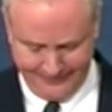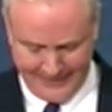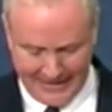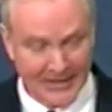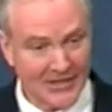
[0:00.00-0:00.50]

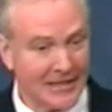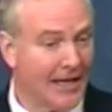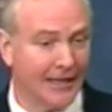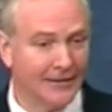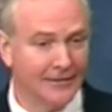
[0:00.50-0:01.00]

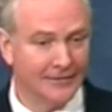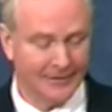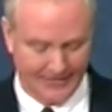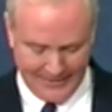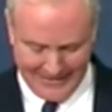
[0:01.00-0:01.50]
Instead,
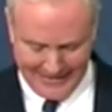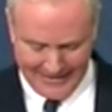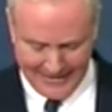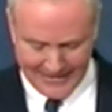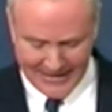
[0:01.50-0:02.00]

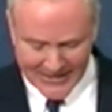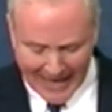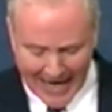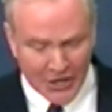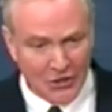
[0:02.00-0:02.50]
these
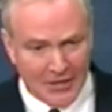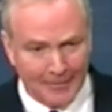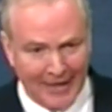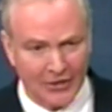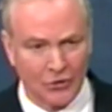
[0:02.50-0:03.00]
actions
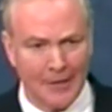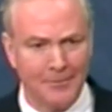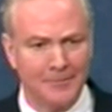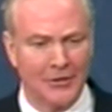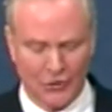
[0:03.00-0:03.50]
by the Trump
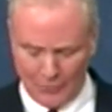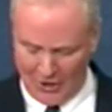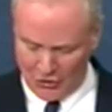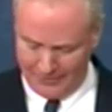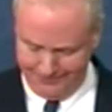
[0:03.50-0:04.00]

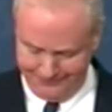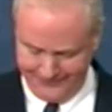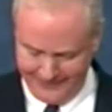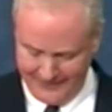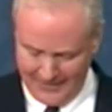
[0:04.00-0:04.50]
administration
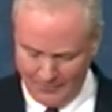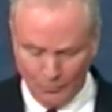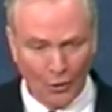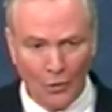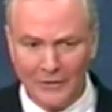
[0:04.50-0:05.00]

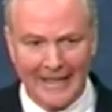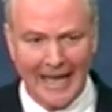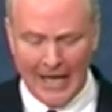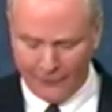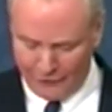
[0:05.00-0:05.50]
will only
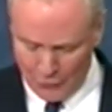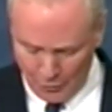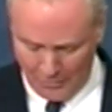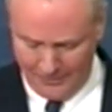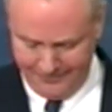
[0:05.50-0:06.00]
add
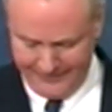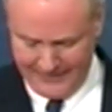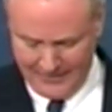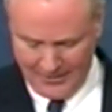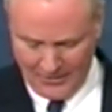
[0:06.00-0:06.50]
fuel
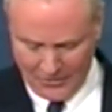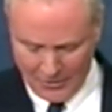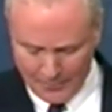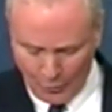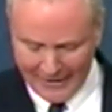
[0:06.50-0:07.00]
to
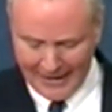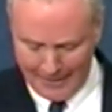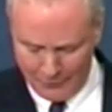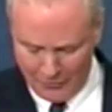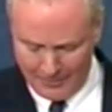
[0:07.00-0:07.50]
the
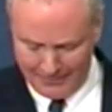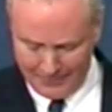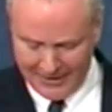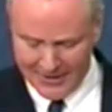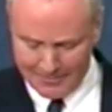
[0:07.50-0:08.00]
boycott movement,
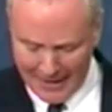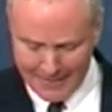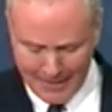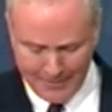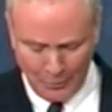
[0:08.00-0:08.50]
because many
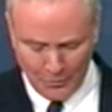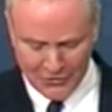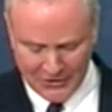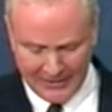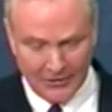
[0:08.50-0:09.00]
people will
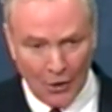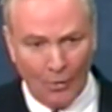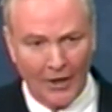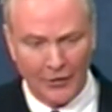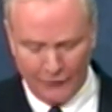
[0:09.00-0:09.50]
see no
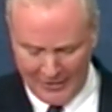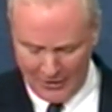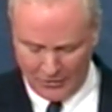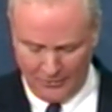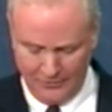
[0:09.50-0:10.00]
other
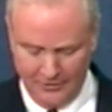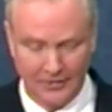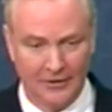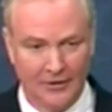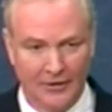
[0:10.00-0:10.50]
vehicle
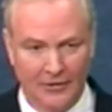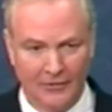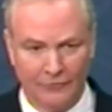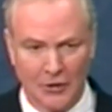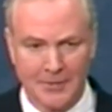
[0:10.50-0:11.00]

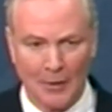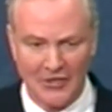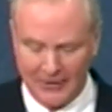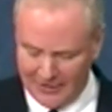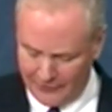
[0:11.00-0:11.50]
for
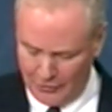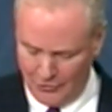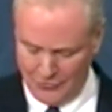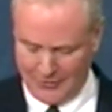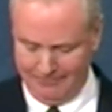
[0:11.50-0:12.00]
expressing their
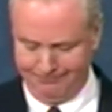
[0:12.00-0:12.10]
views.